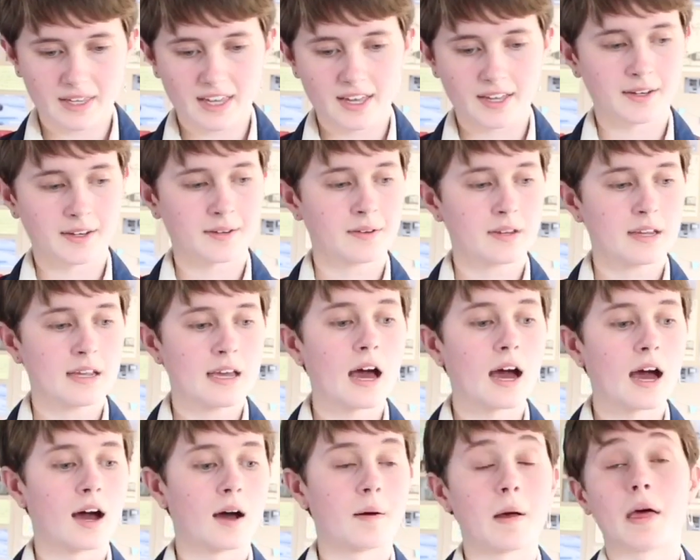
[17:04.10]
me in,"
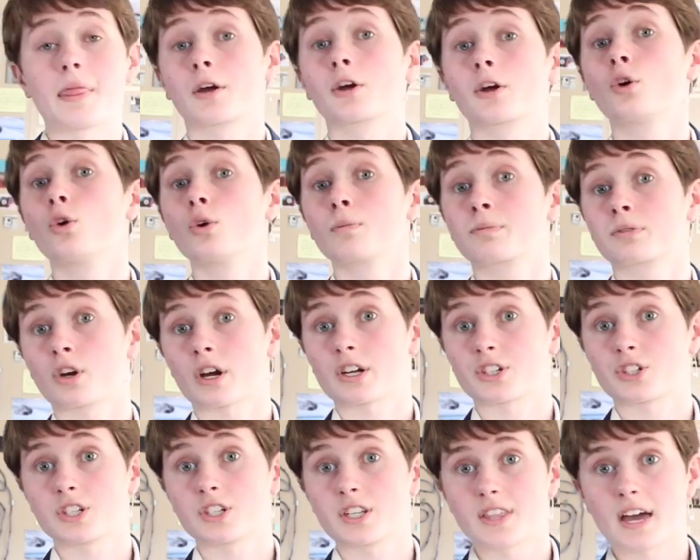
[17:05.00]
and the chord
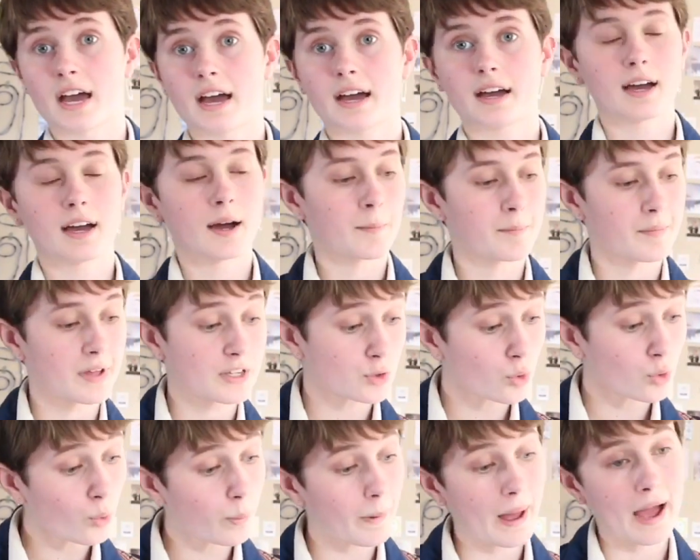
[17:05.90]
progression to that. It's
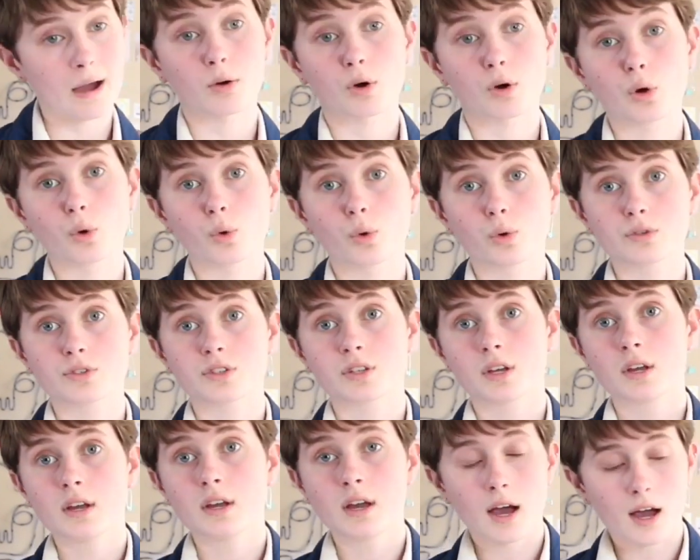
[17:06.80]
all power chords.
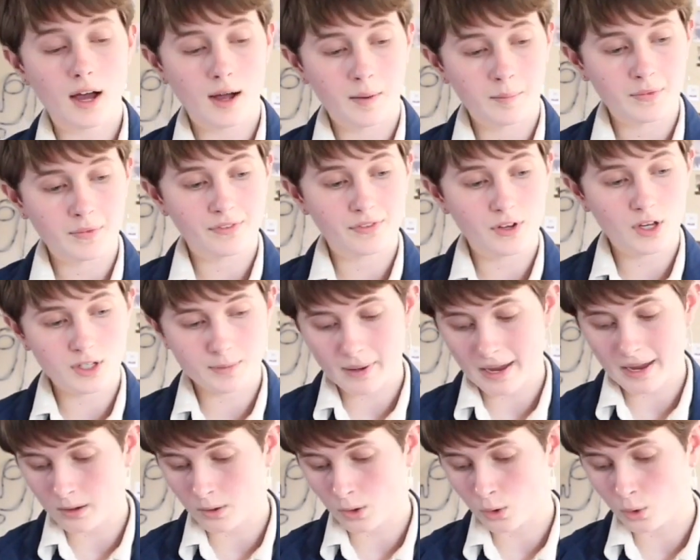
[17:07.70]
The first
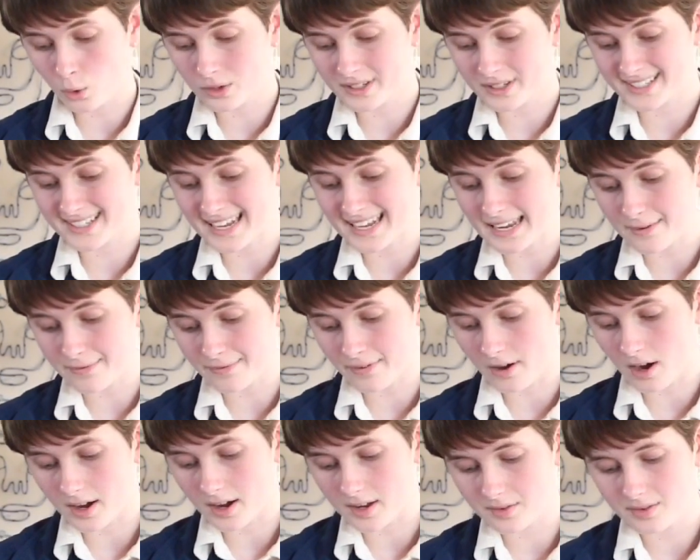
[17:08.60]
power chord is an
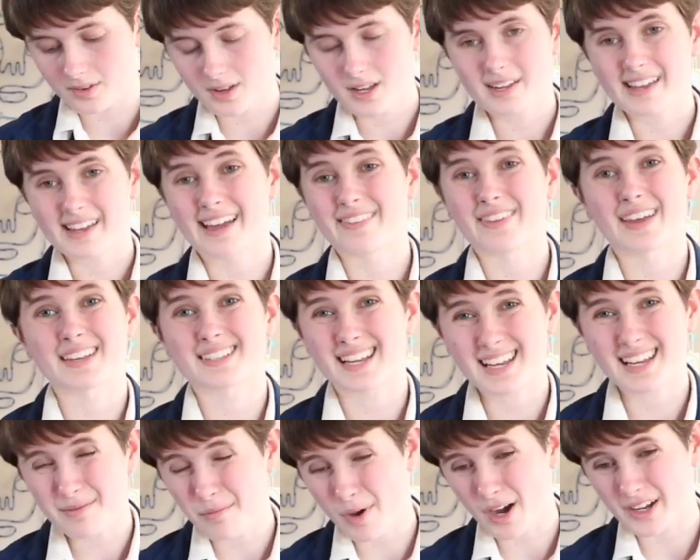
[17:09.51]
E5, and
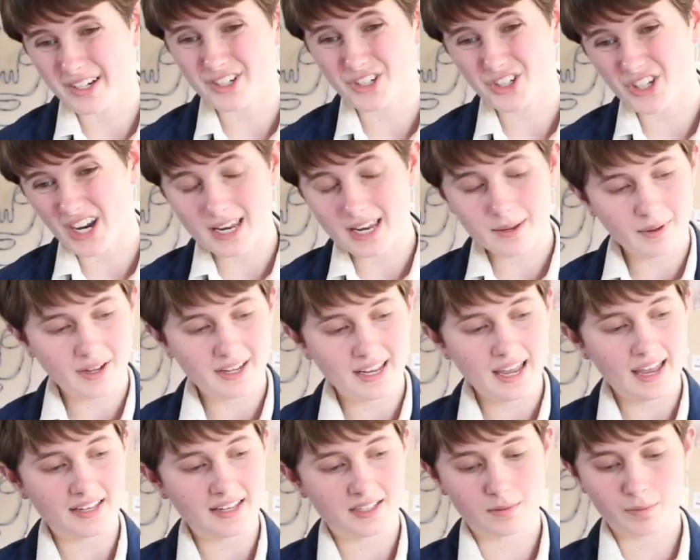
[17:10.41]
that's E minor shape, I
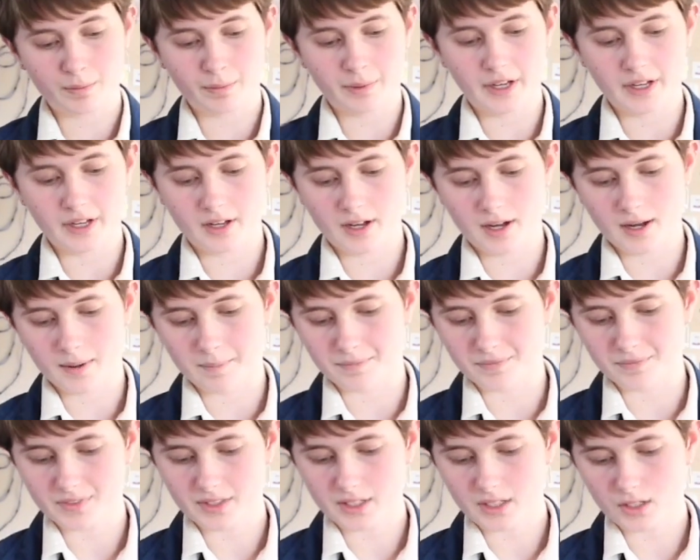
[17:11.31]
guess, but
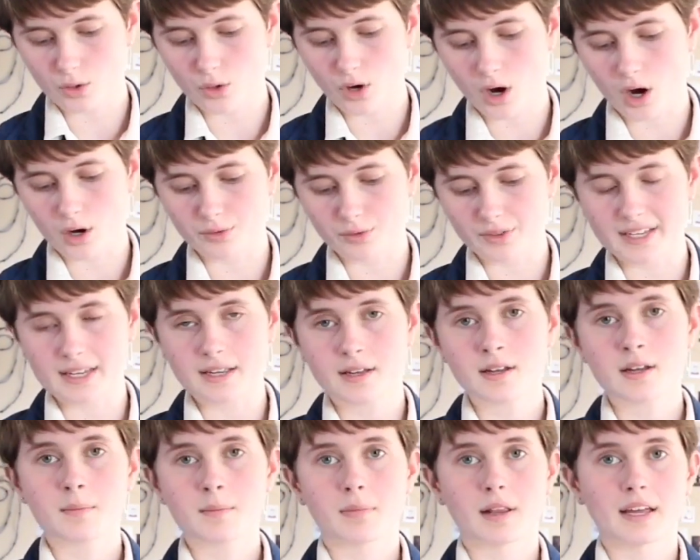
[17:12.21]
you're only
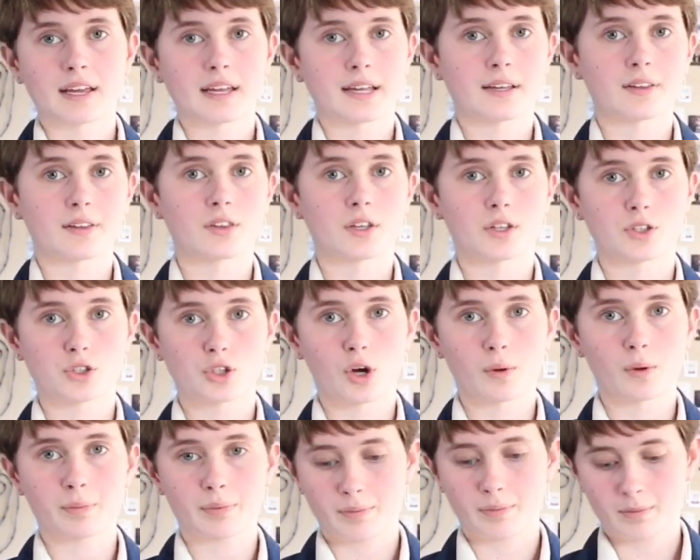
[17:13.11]
playing the
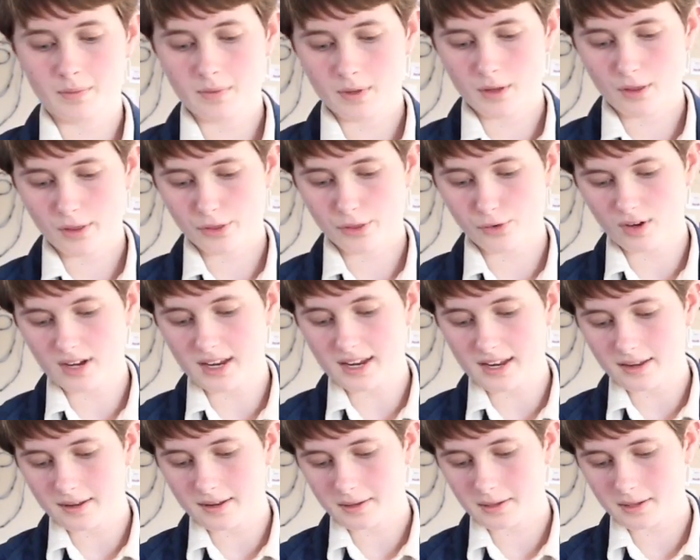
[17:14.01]
top
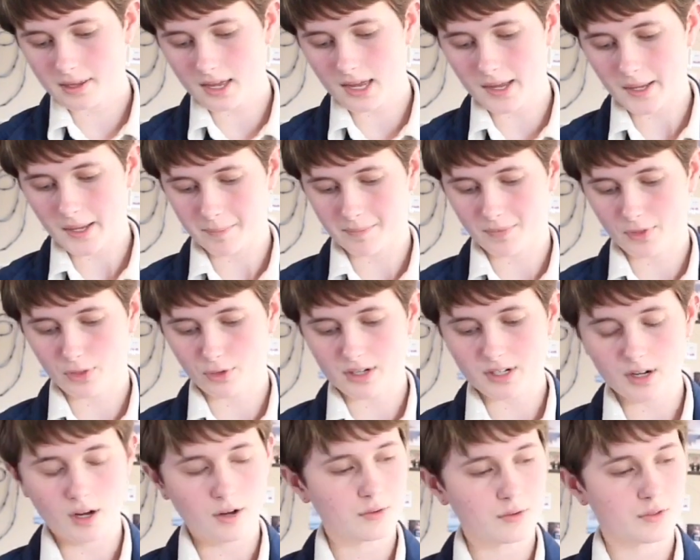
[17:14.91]
three
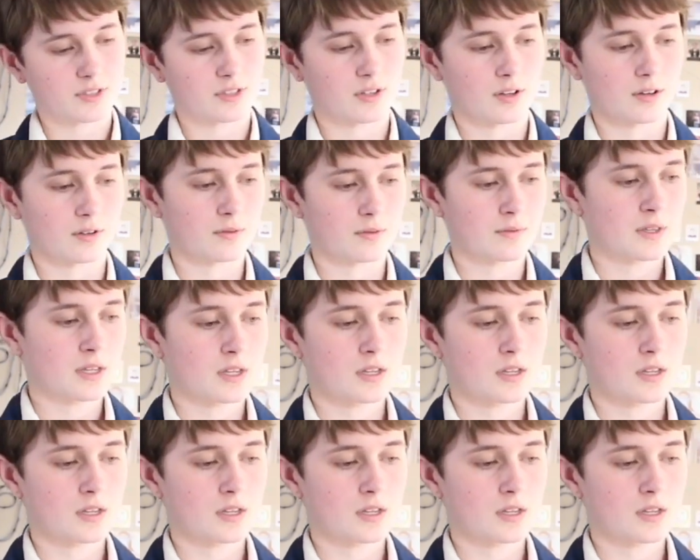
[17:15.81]
notes. So,